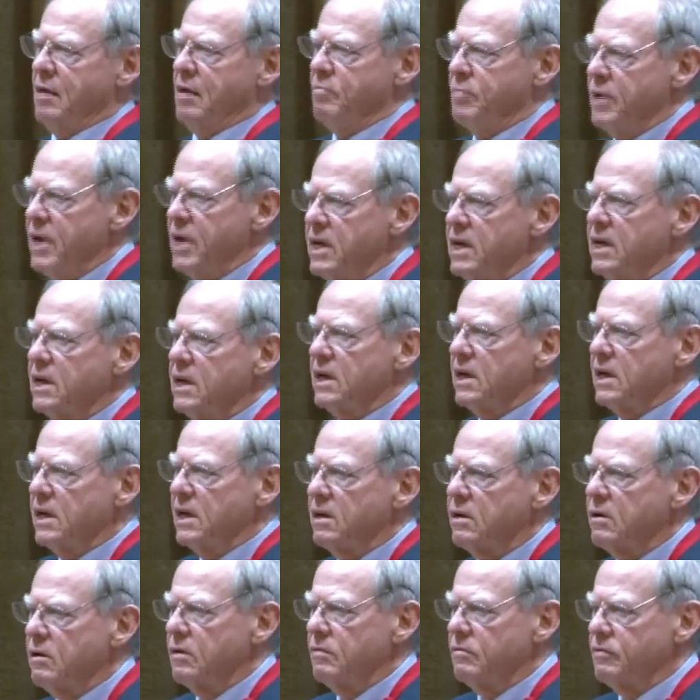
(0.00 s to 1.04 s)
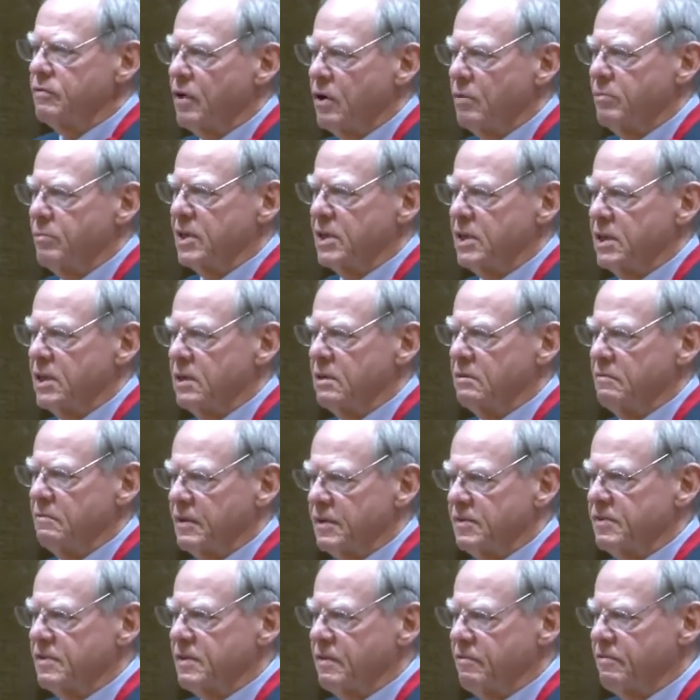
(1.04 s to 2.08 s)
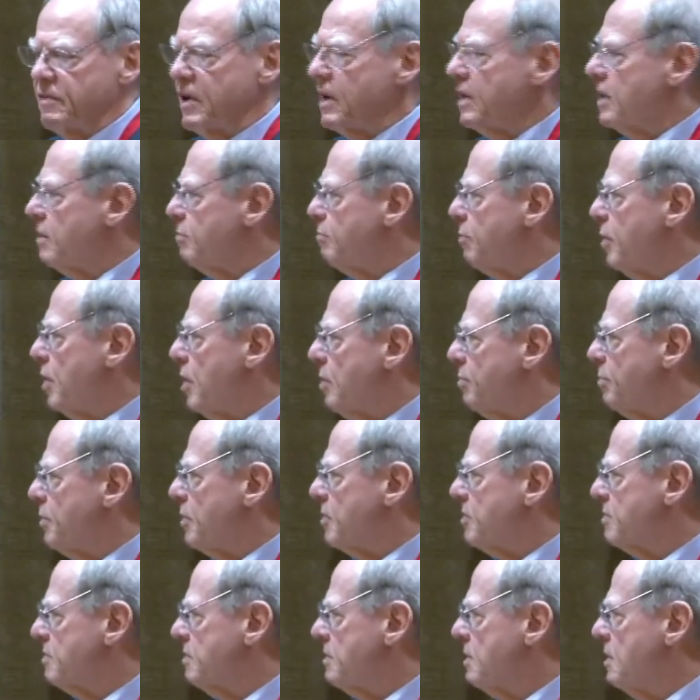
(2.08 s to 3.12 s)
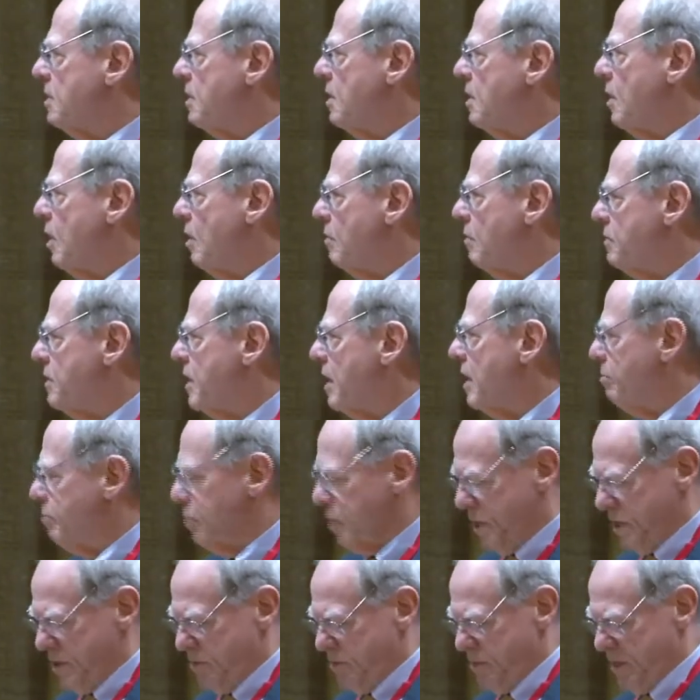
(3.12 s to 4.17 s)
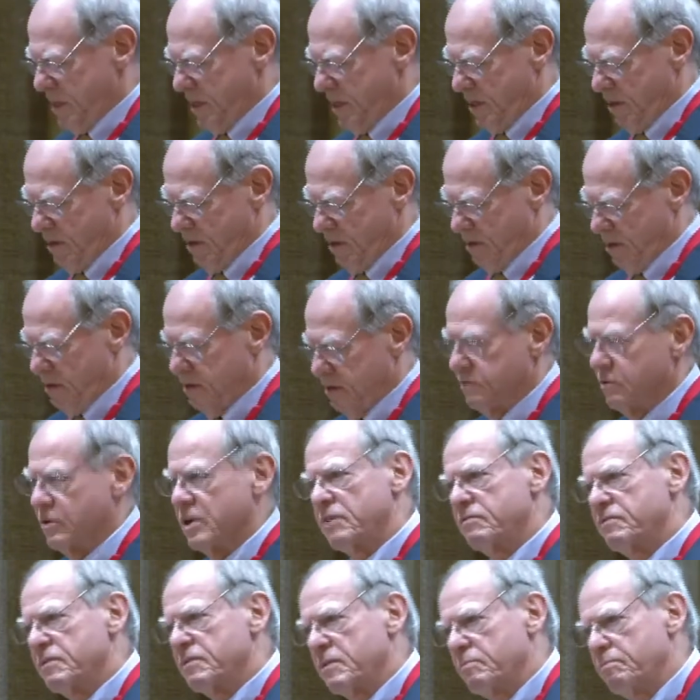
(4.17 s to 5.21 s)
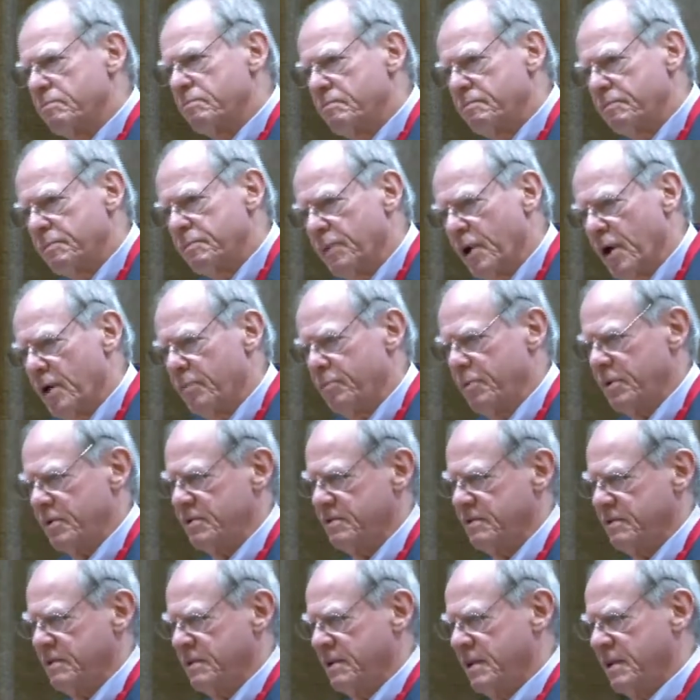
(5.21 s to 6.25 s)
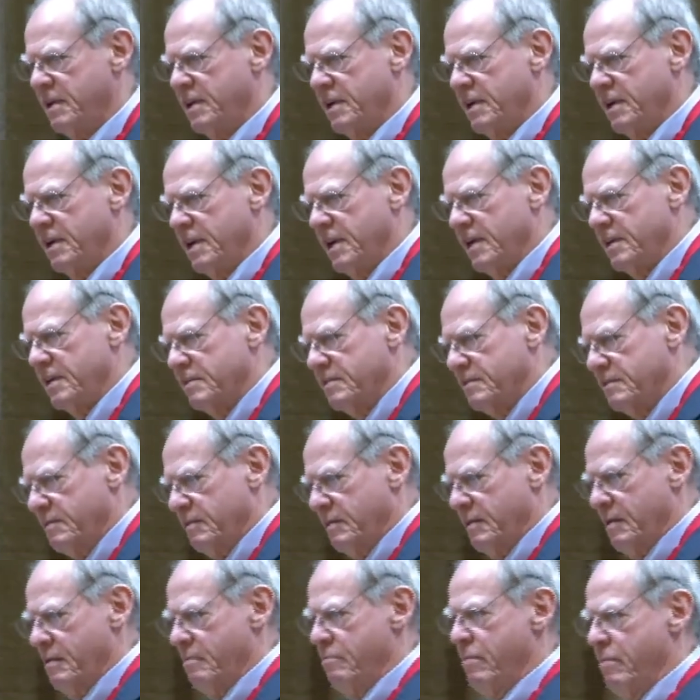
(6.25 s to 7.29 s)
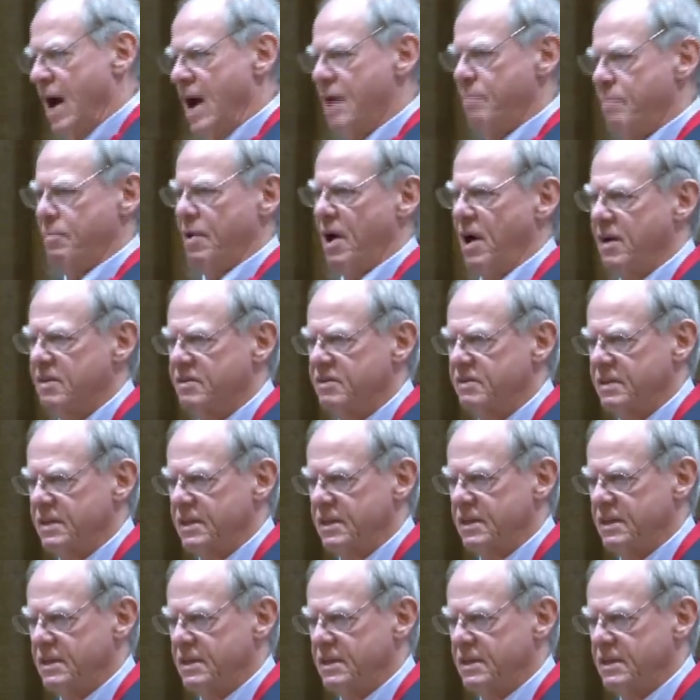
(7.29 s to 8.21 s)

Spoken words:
being in conformity with the very purpose of the appointment. So if the purpose is bypassed,